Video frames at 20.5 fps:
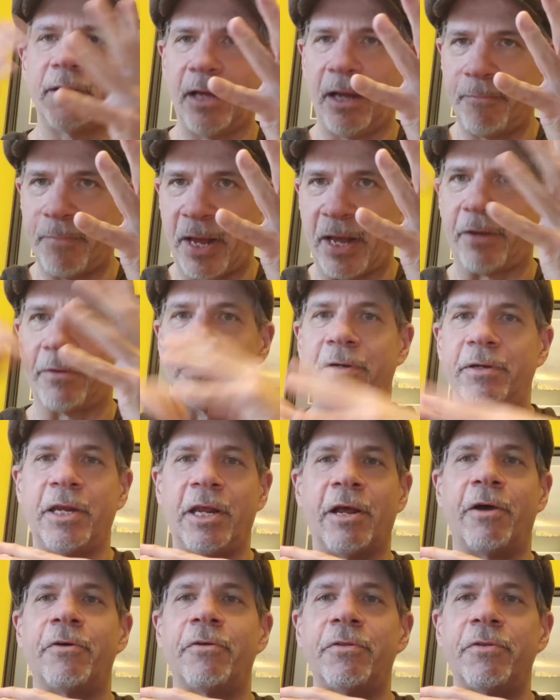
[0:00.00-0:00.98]
about,
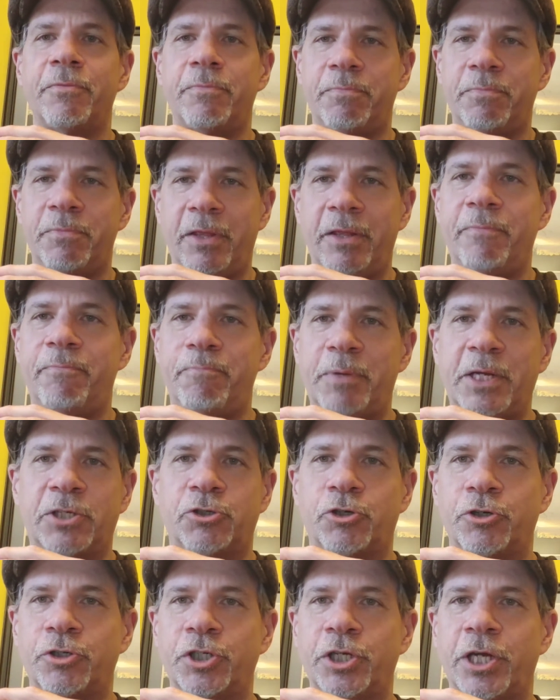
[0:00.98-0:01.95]
the
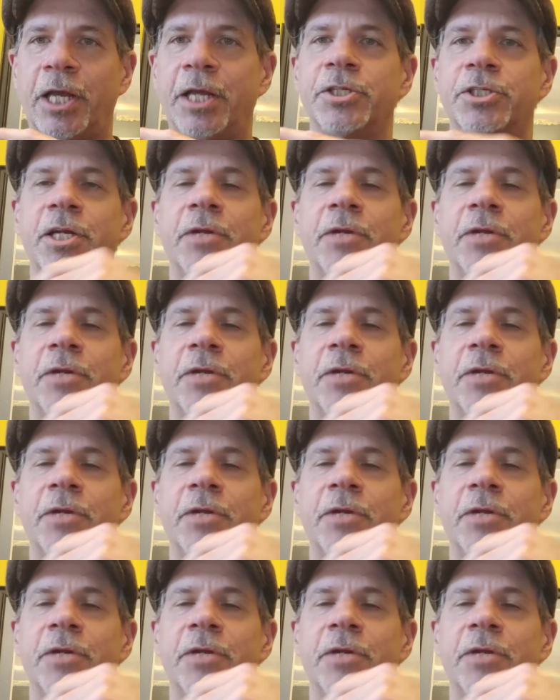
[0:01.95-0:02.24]
picture change.